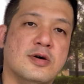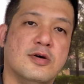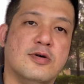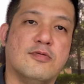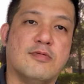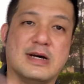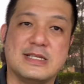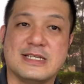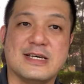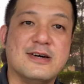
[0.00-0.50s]

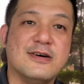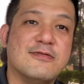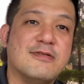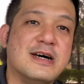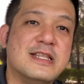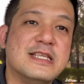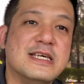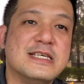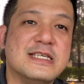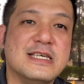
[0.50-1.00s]
What's up
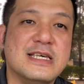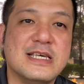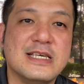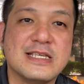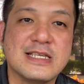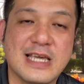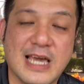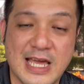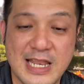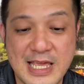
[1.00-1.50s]
everyone, this
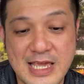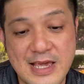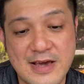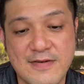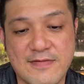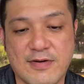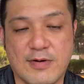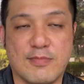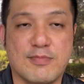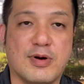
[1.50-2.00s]
is Kenny here
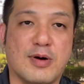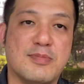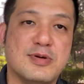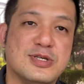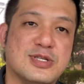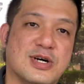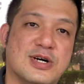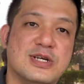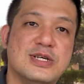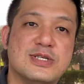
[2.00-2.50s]
from Property
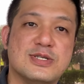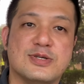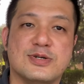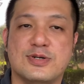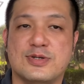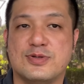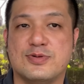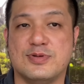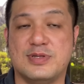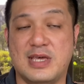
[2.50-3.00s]
Stories.
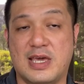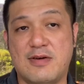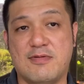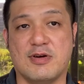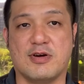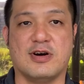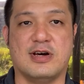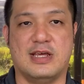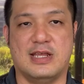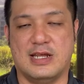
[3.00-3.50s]
So today we
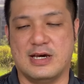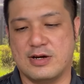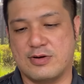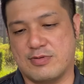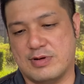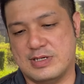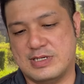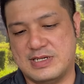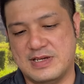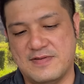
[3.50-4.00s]
got another
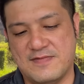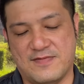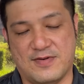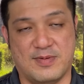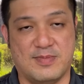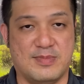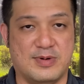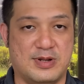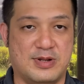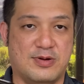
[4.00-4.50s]
question
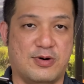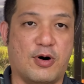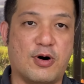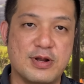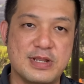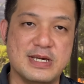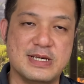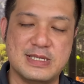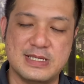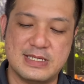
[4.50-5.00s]
from the
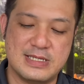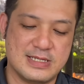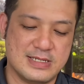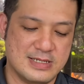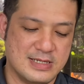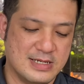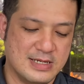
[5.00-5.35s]
audience.